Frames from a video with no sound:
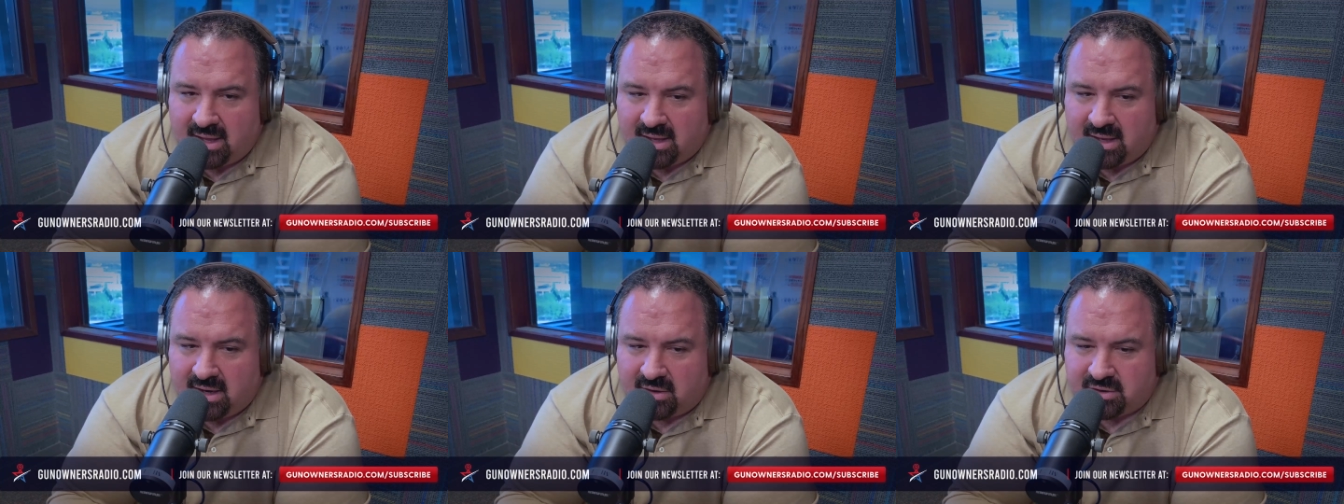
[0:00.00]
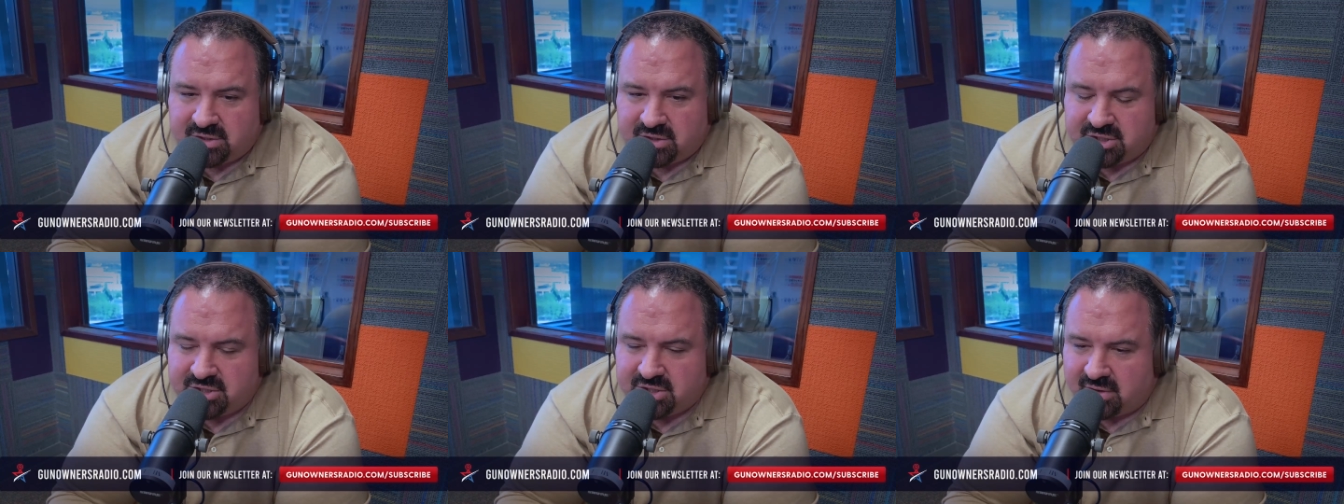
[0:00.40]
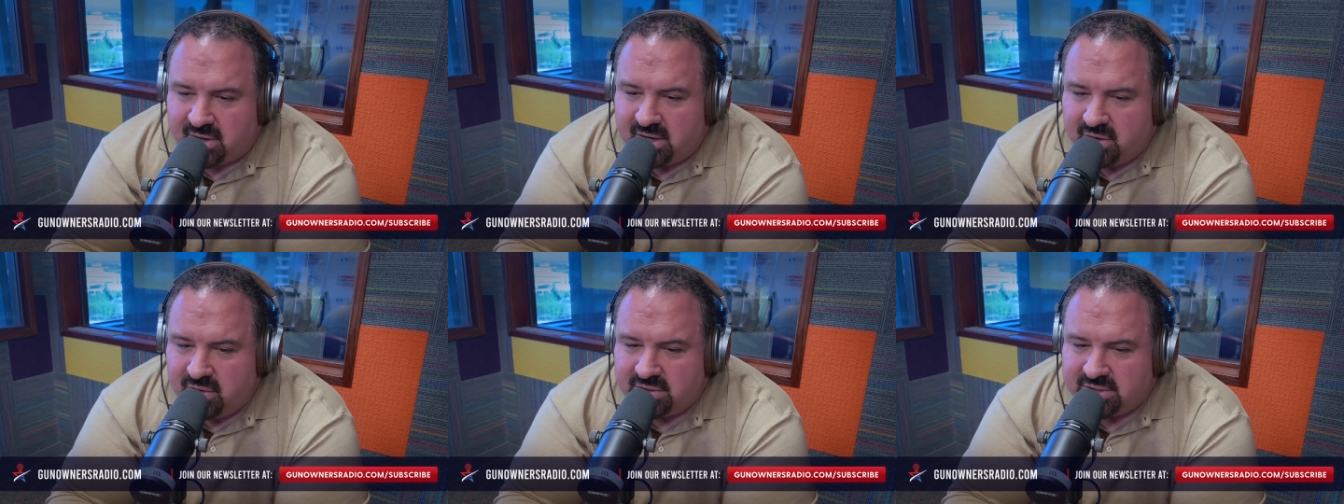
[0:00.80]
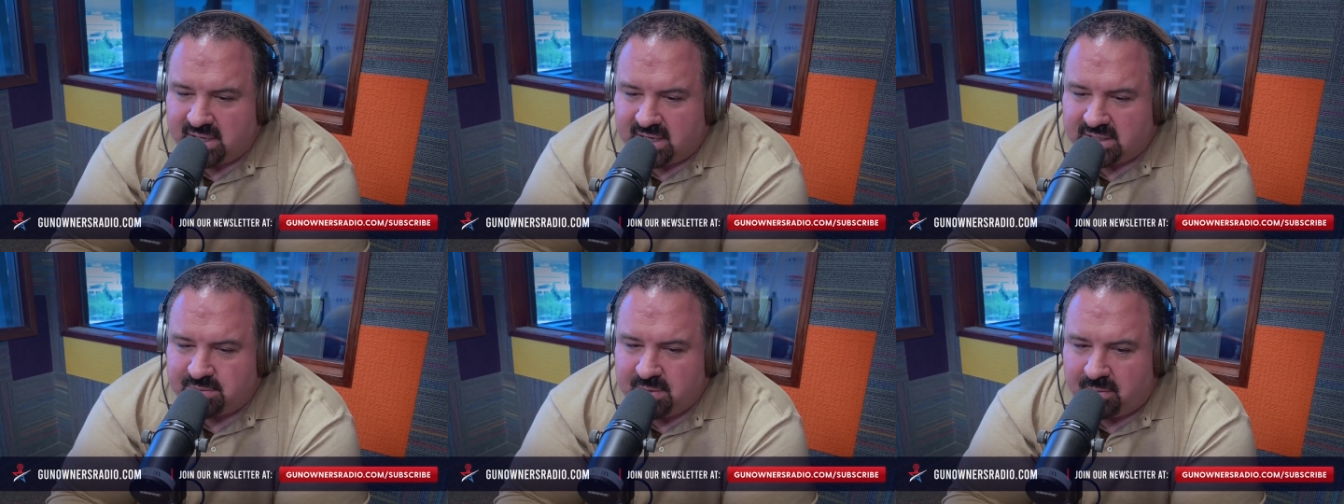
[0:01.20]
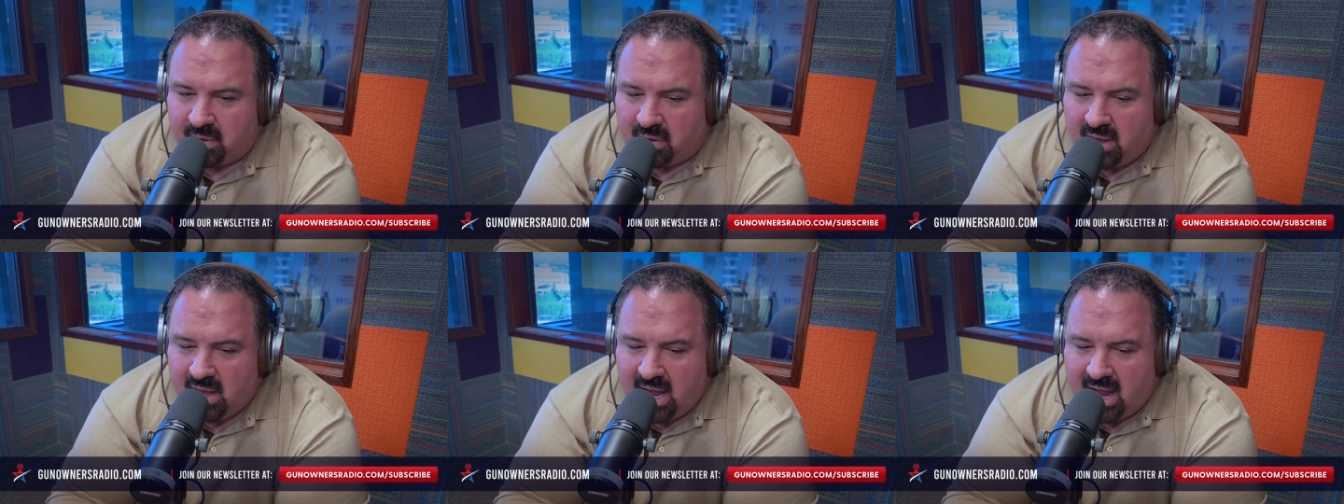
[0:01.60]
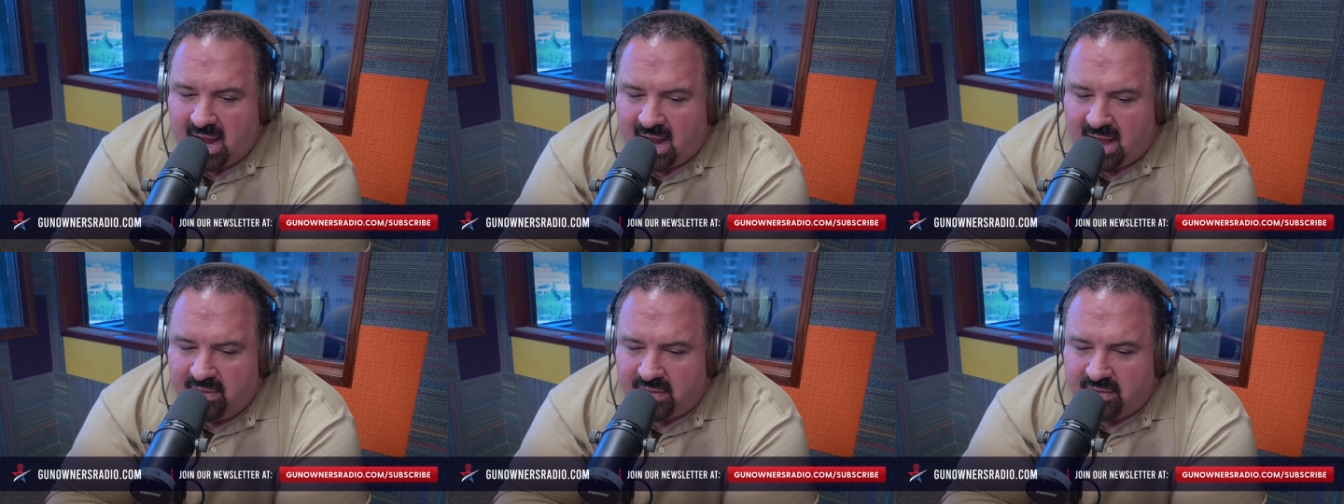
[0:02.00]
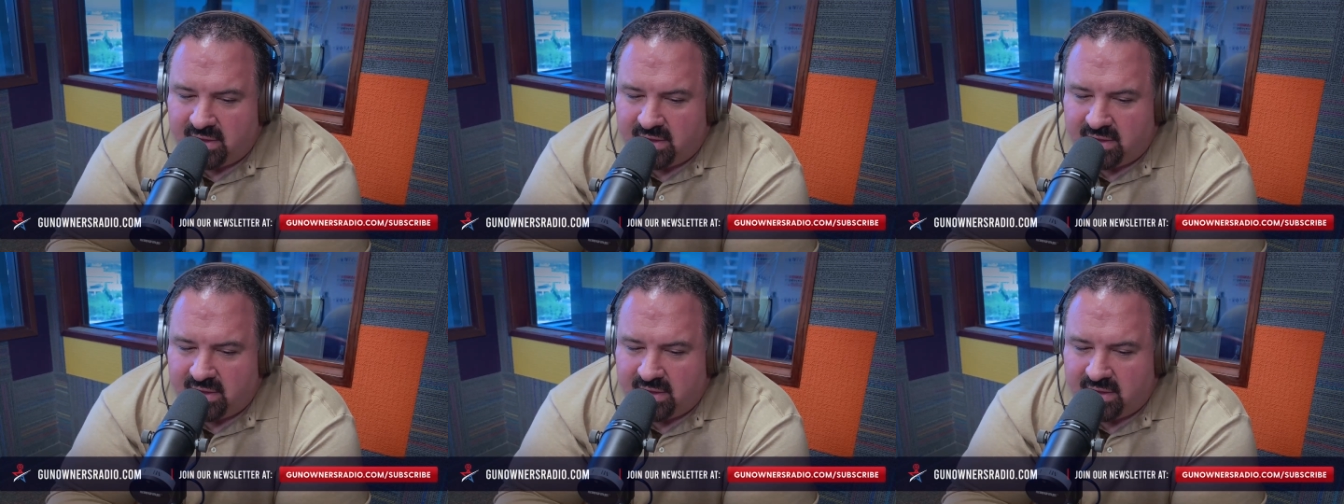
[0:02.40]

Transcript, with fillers: you know, so she's still going to use it against people. And